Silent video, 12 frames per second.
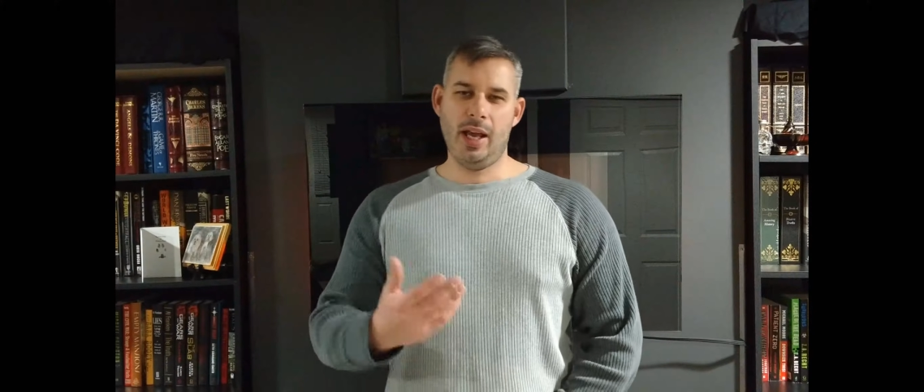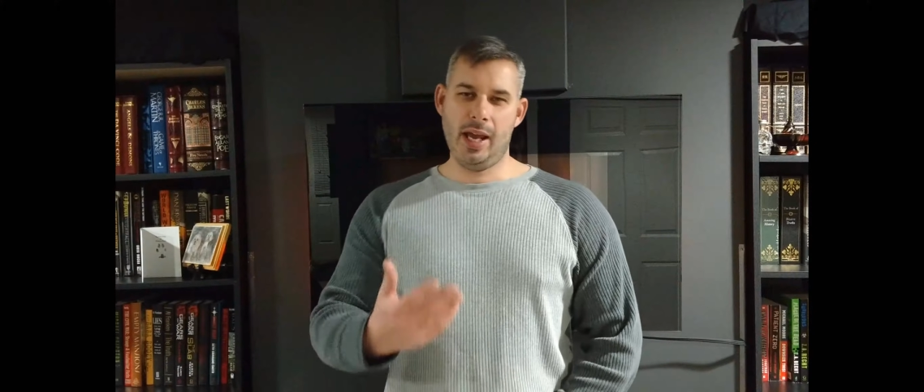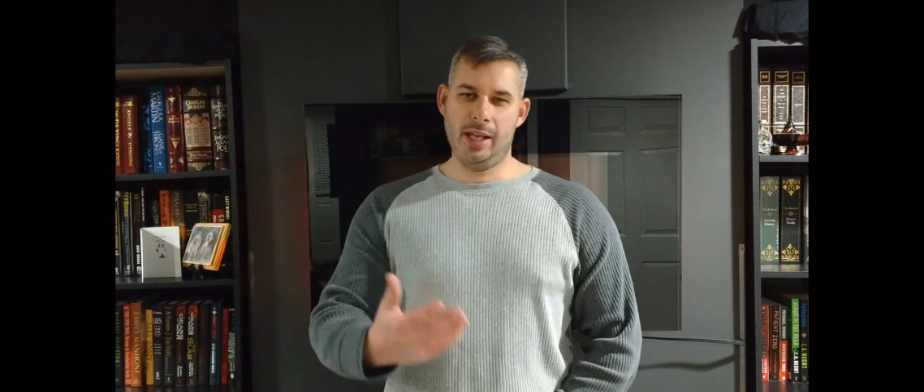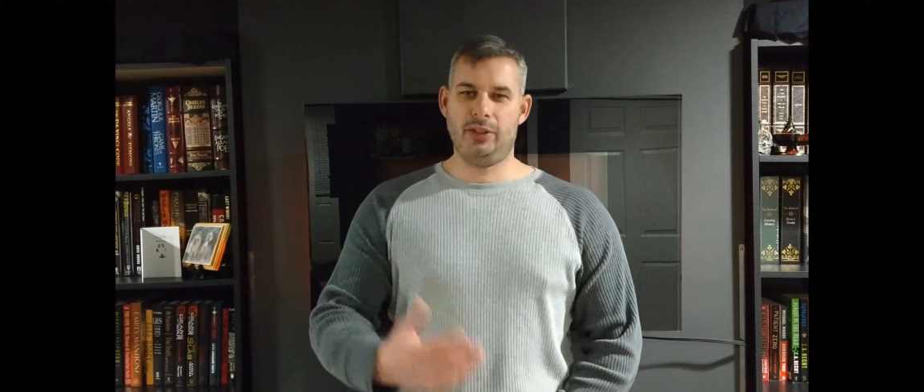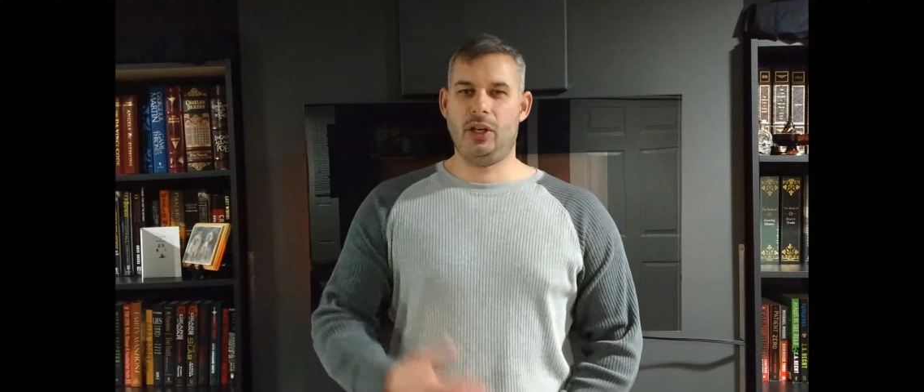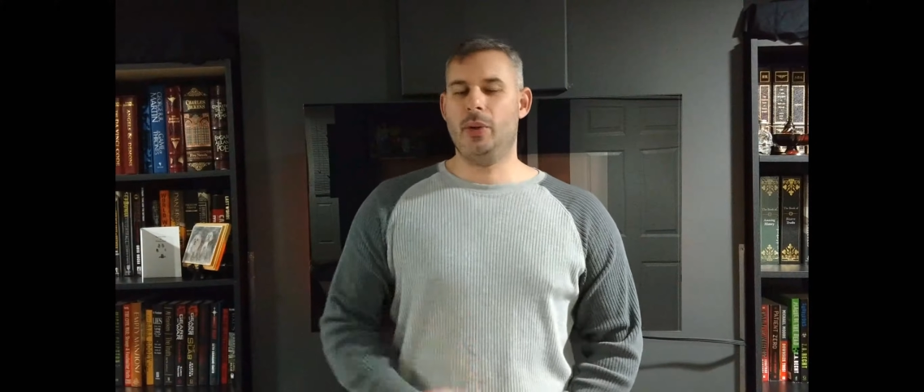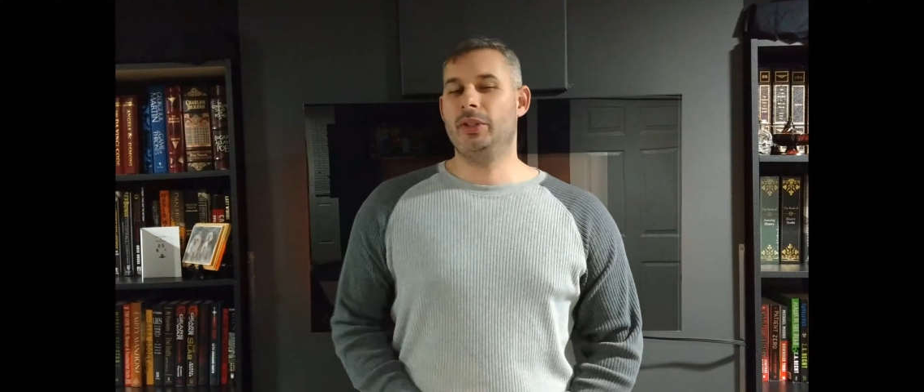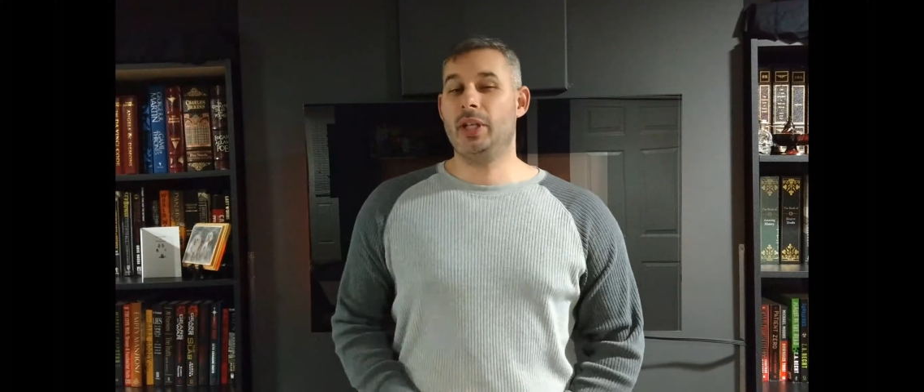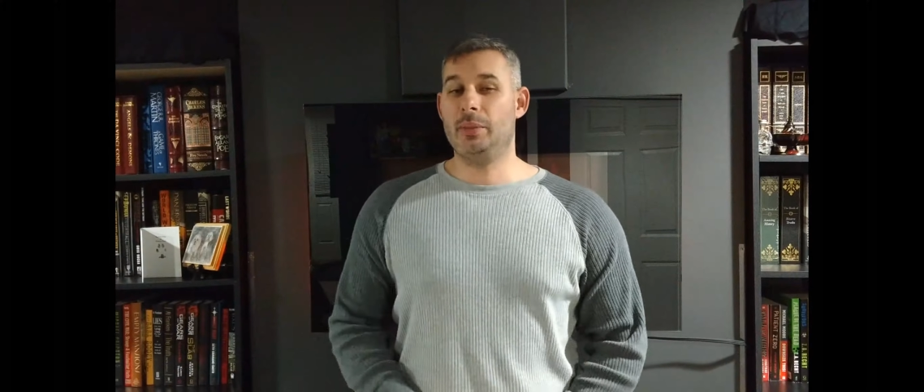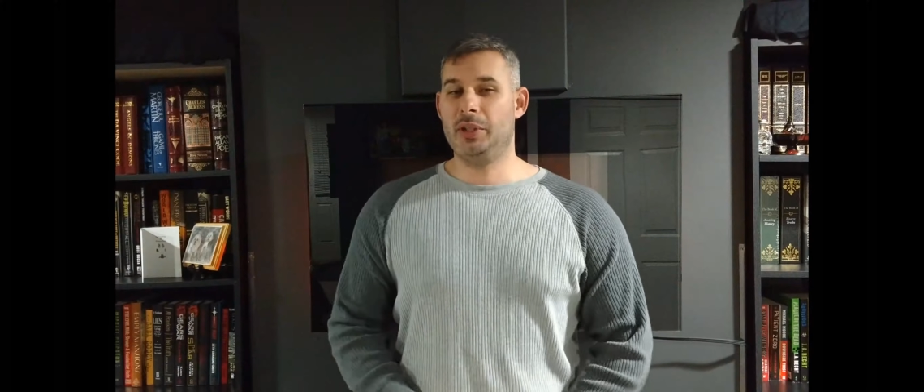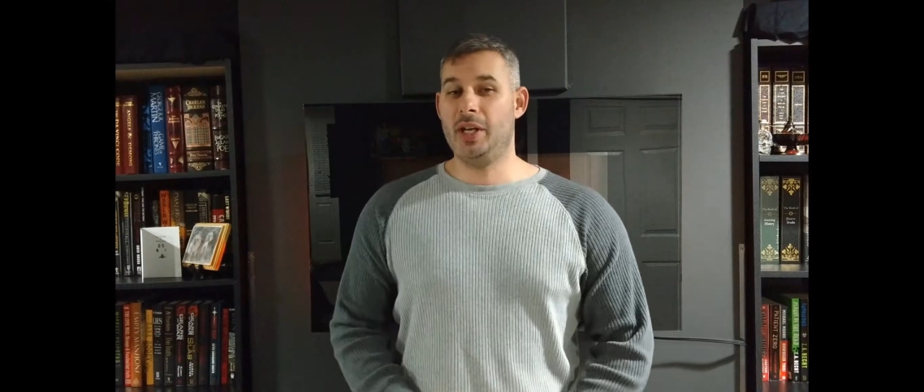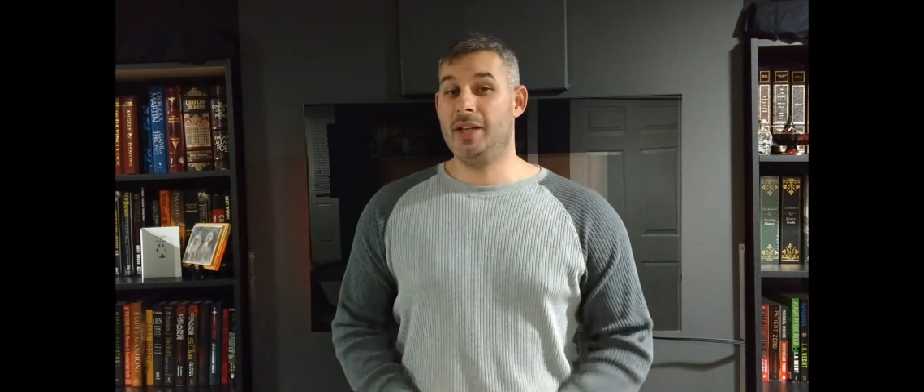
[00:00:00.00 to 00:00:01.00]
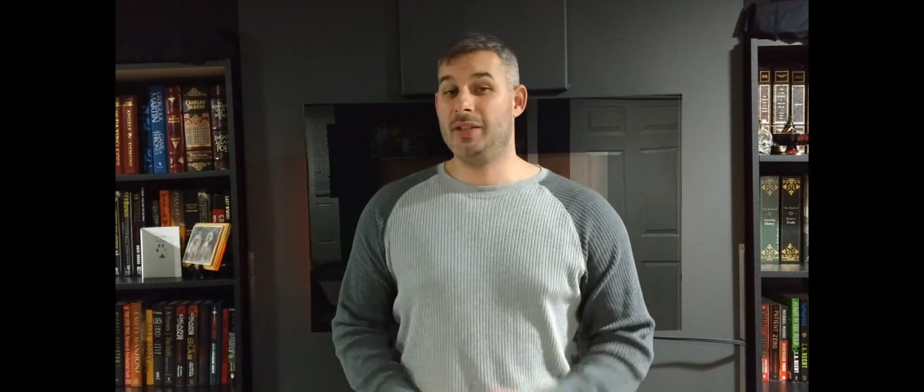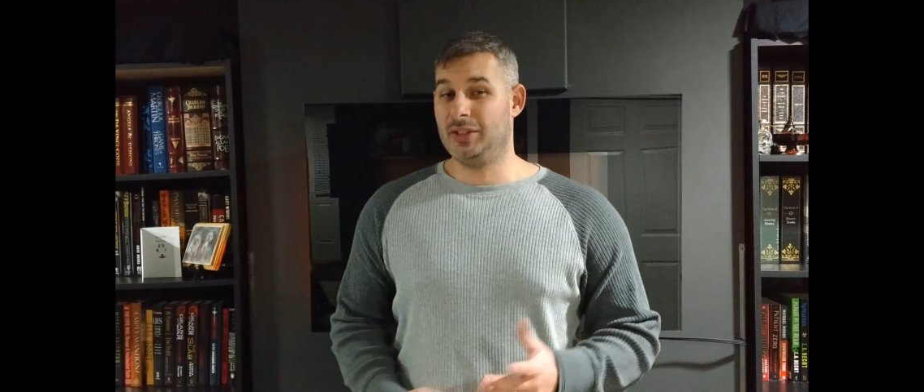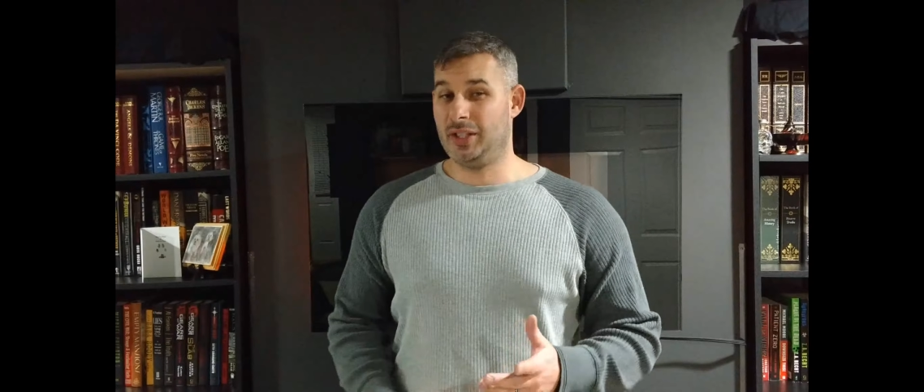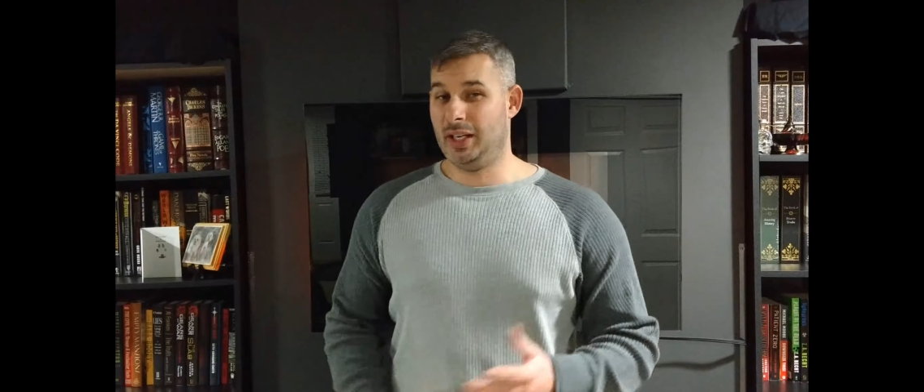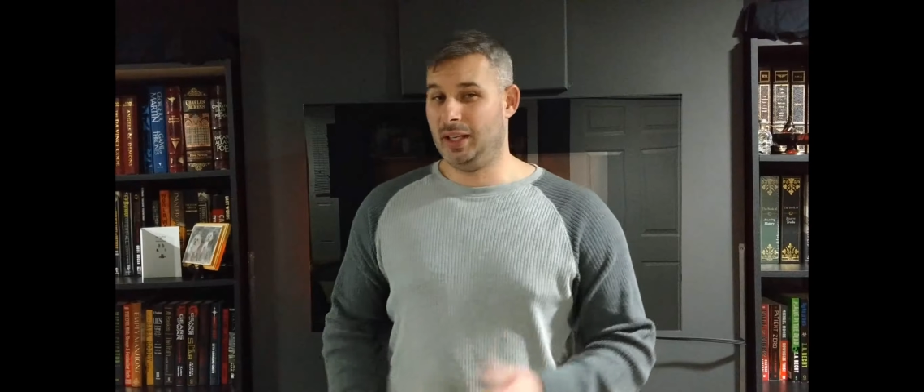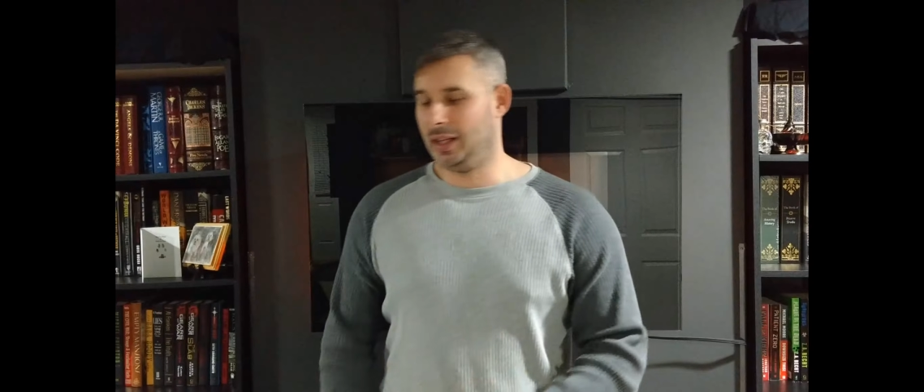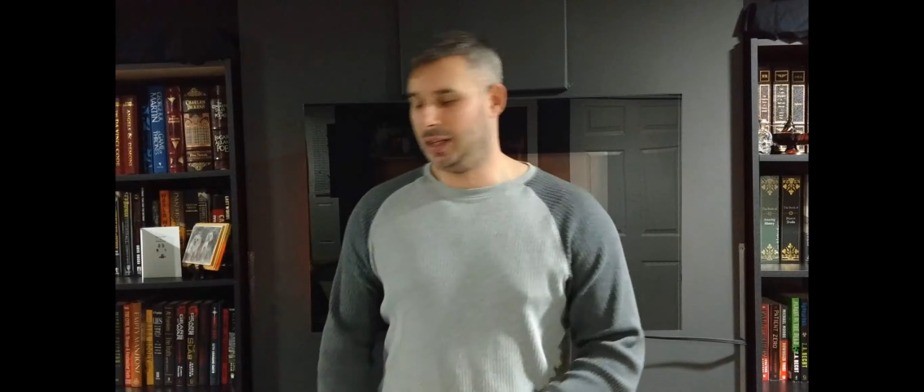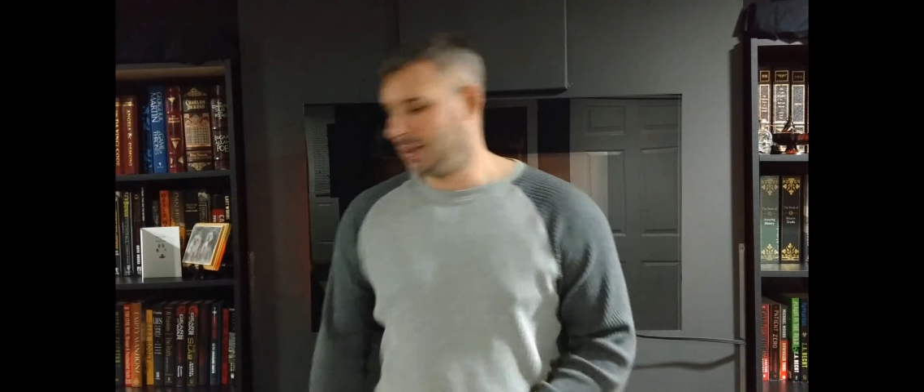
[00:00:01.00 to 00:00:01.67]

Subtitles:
As always, I'm Chaz, and today, like I